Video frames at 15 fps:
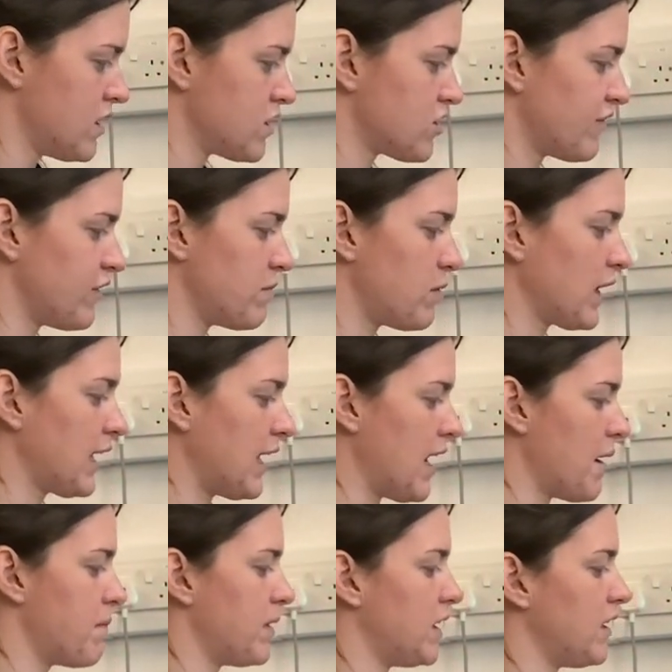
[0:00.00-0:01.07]
So if you bring it
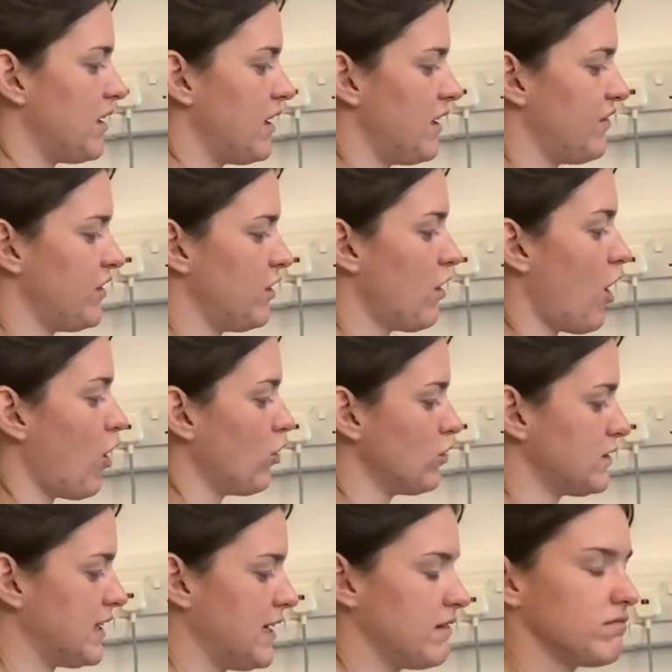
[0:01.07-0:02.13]
up and if you
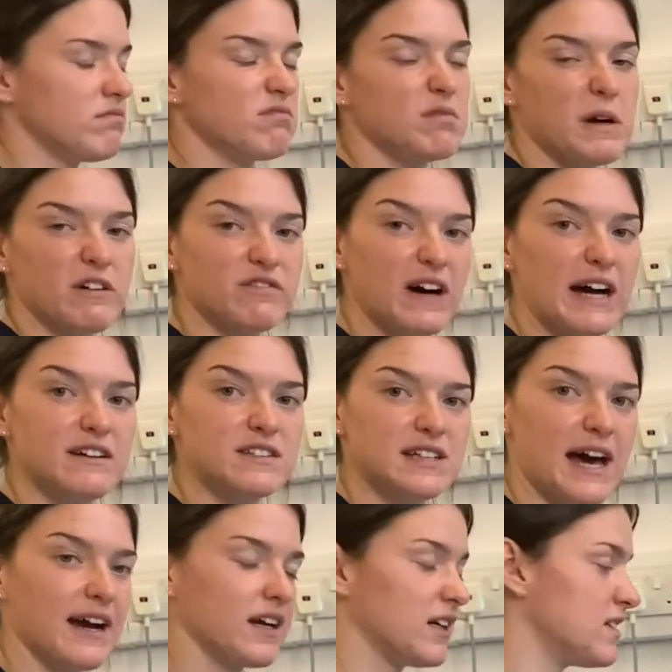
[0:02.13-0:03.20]
hold it for 5
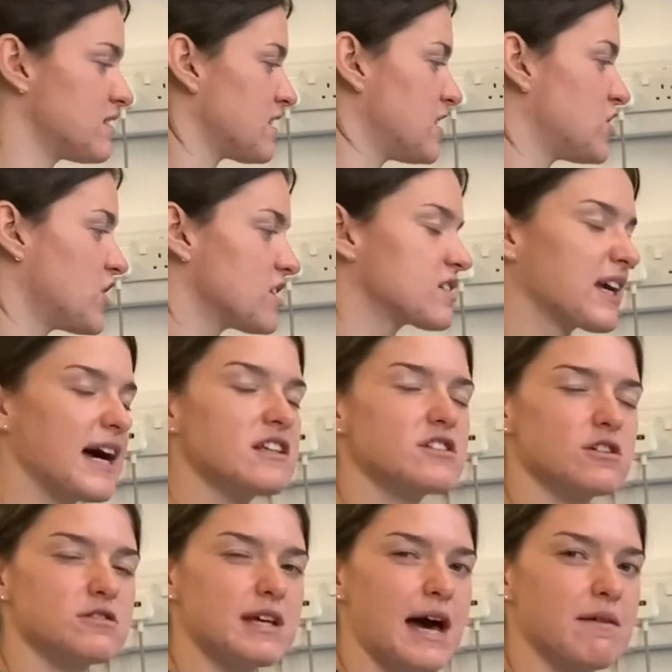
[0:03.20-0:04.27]
seconds, it just gets
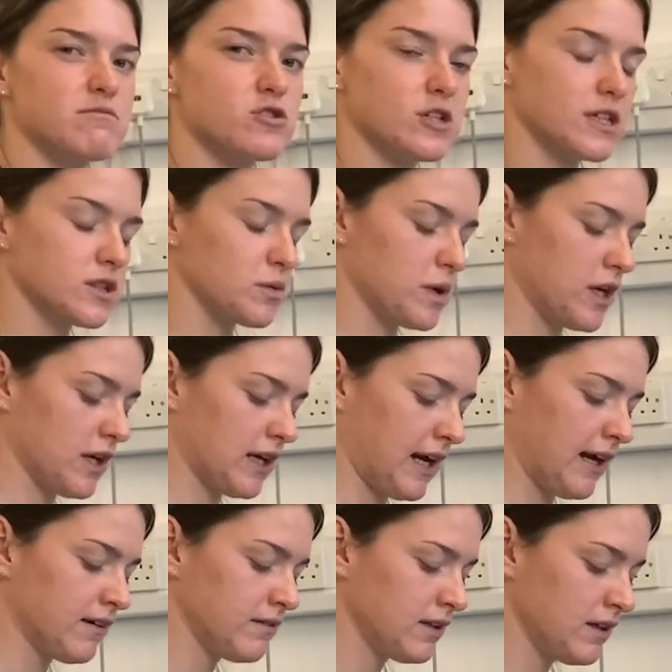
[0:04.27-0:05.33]
those hamstrings
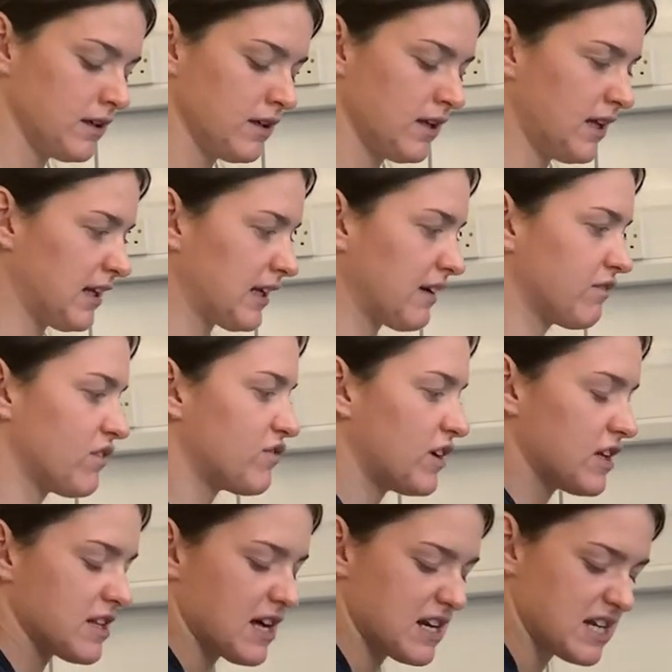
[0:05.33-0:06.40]
working. It gives the front
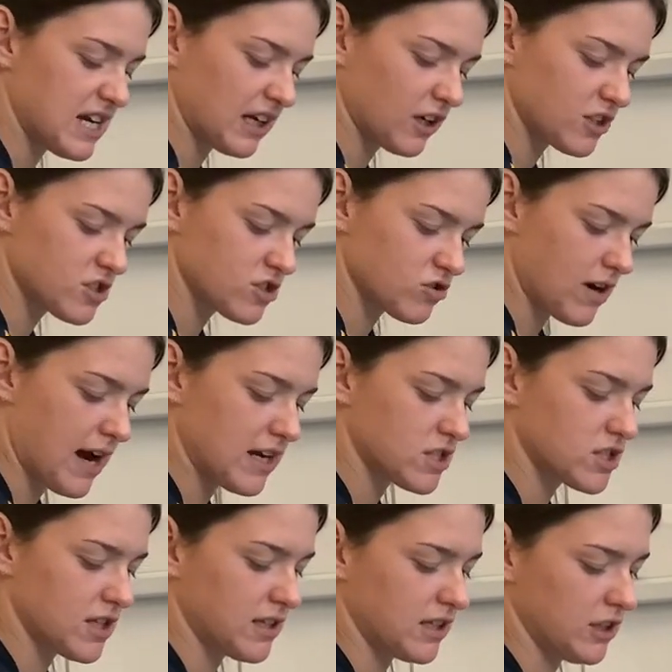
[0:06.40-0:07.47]
of that knee a good
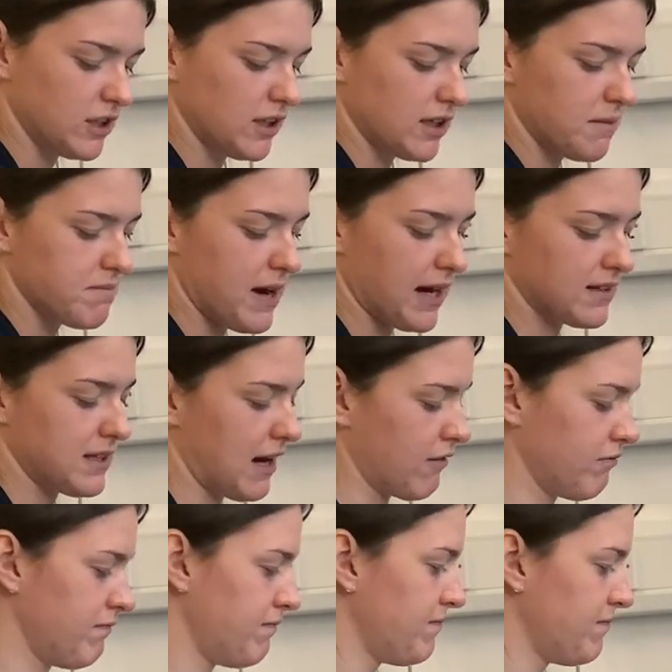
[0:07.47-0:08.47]
stretch, and then you can come back down.